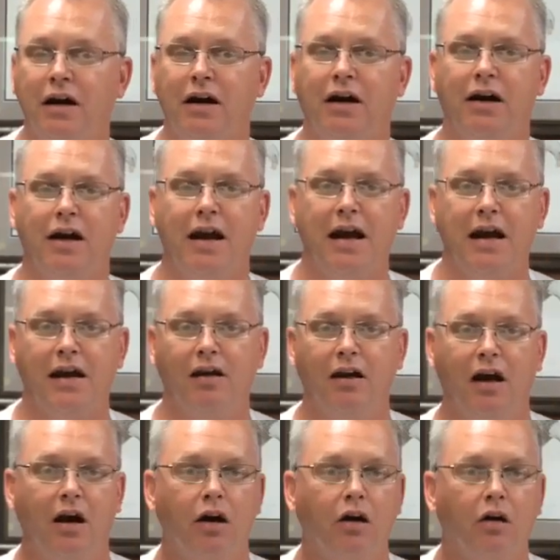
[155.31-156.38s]
uh, and
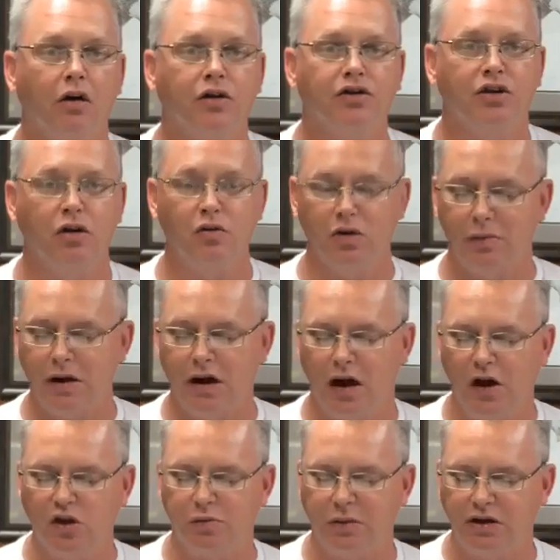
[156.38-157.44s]
uh, her soon-to-be
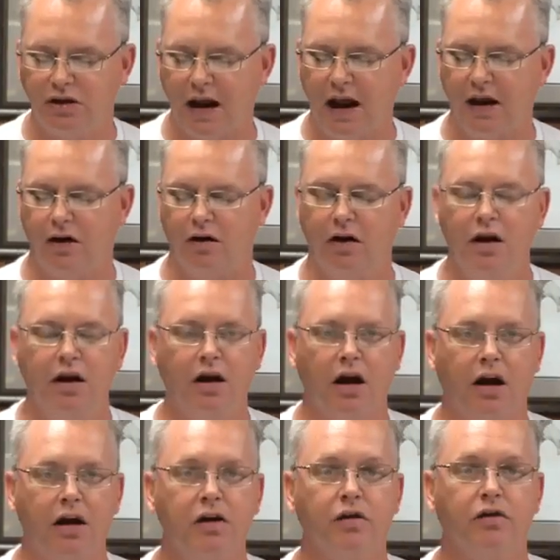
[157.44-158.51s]
husband Tanner
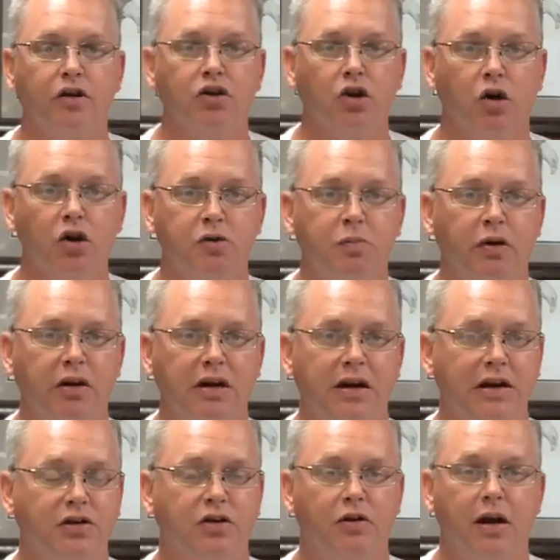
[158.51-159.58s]
uh, here at the church
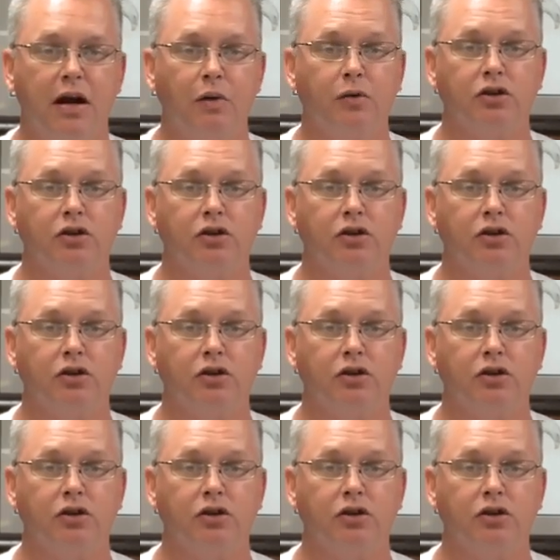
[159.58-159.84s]
building yesterday.